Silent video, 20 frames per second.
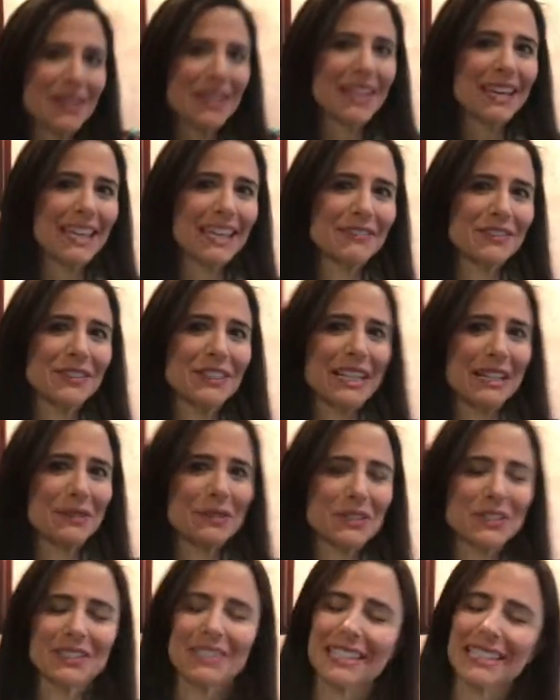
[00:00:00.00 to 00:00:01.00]
If you like what you
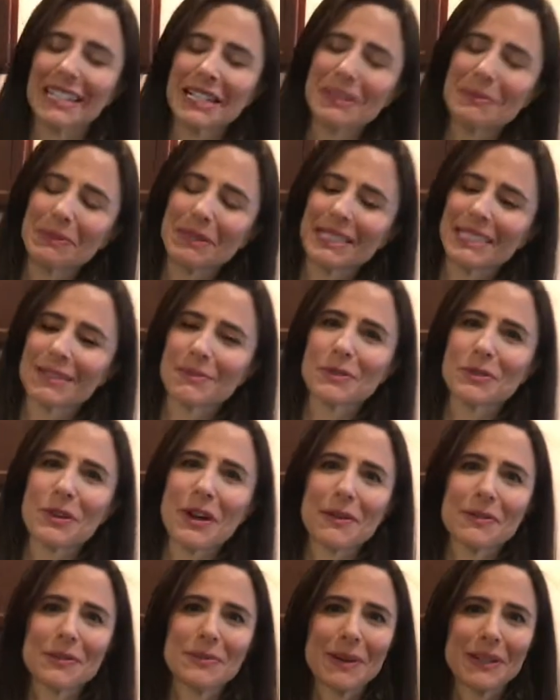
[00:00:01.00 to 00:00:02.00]
see here, please subscribe
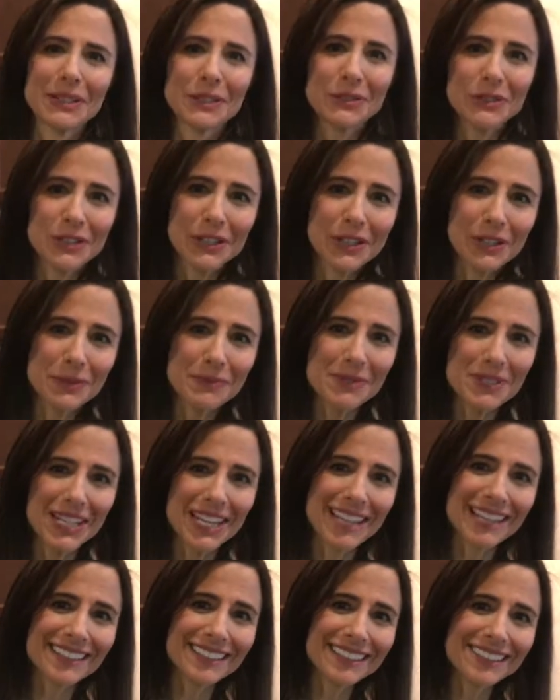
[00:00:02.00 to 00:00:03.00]
to my YouTube
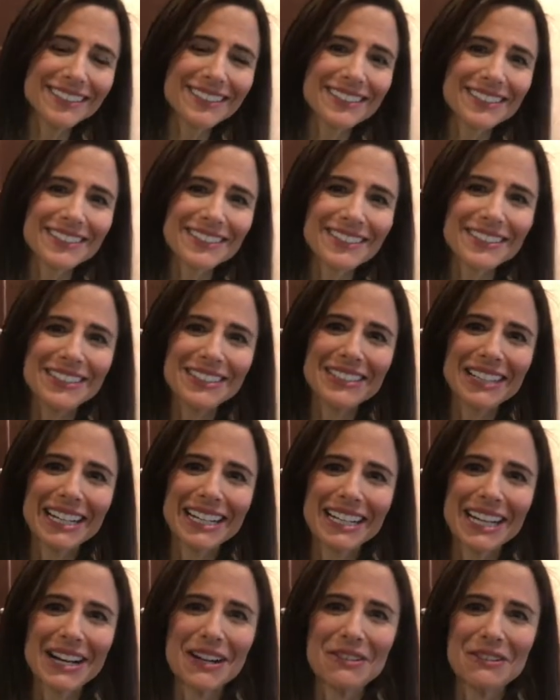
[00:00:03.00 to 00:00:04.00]
channel, or you can check
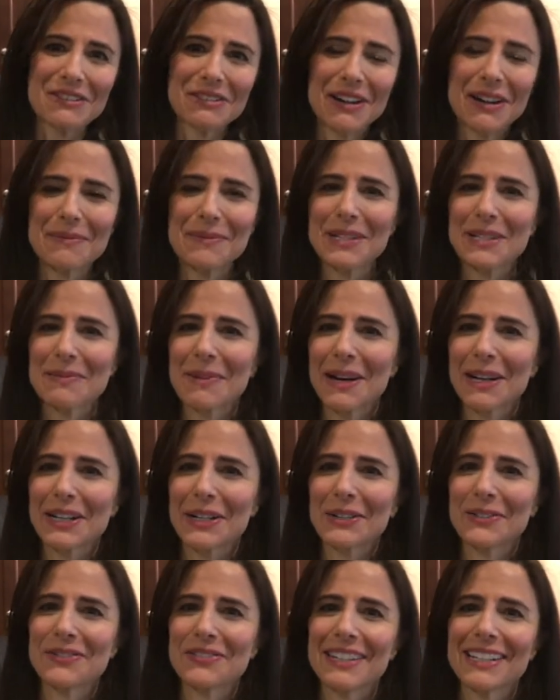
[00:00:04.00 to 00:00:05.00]
out Robin
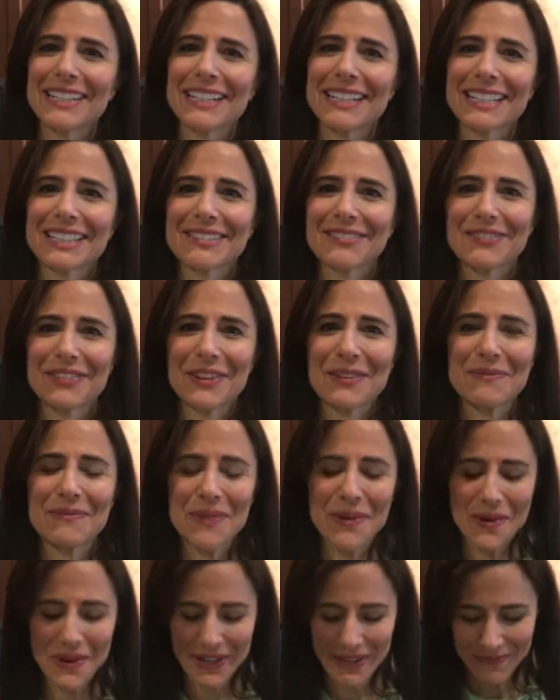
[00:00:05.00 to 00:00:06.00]
DeMarco Fitness for
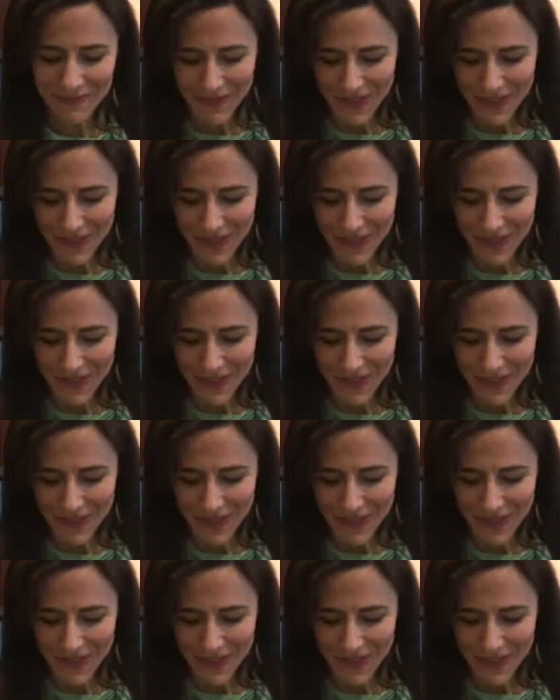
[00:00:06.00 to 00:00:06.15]
more.